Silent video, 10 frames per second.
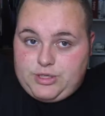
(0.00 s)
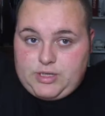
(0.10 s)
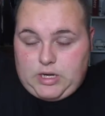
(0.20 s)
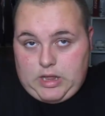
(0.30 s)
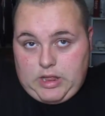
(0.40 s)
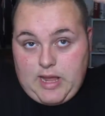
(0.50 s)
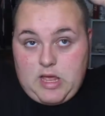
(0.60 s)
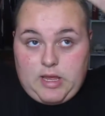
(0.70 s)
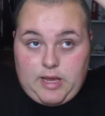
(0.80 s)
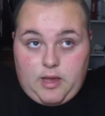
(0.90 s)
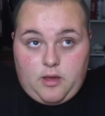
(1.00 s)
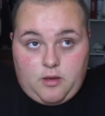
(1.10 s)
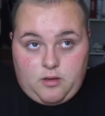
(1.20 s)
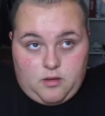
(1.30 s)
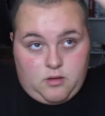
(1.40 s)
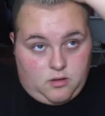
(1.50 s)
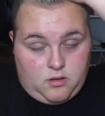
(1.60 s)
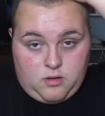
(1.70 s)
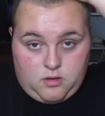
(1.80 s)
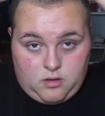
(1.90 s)
just gonna lightly
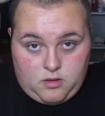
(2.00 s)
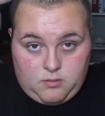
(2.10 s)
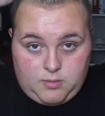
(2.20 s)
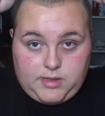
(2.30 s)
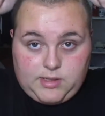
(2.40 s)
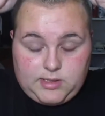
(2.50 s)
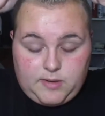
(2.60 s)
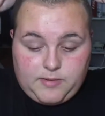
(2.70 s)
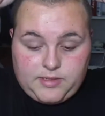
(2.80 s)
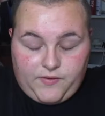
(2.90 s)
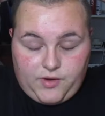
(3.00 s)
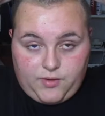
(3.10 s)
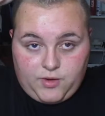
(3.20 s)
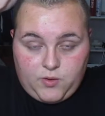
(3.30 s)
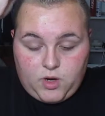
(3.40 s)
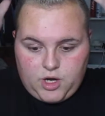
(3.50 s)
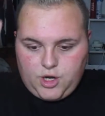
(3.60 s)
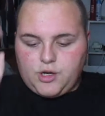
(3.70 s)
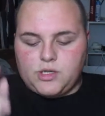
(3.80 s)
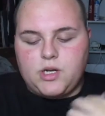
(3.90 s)
put this up because if you do too hard,
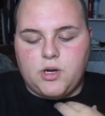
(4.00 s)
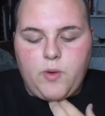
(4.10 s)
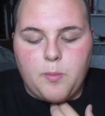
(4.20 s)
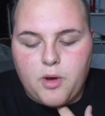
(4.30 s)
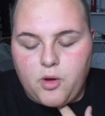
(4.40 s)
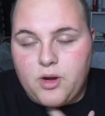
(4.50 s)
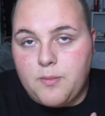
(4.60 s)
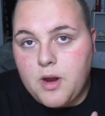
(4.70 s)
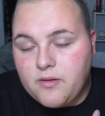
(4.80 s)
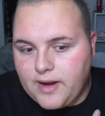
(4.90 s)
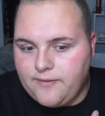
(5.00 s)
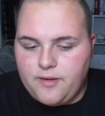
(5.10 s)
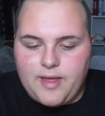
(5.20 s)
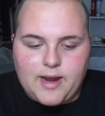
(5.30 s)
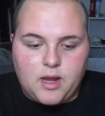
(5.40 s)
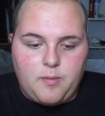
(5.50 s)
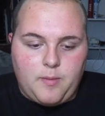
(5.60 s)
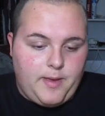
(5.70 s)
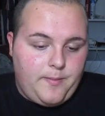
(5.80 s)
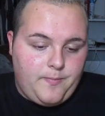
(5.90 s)
you're gonna start going bald, and I'm not ready for that
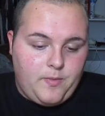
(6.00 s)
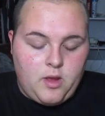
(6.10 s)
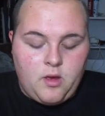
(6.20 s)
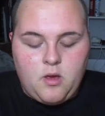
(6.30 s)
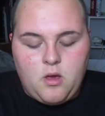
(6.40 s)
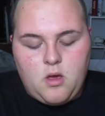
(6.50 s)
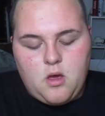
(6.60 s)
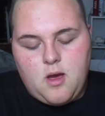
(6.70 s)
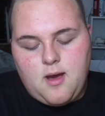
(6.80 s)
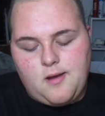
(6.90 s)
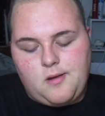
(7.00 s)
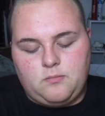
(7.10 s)
commitment. So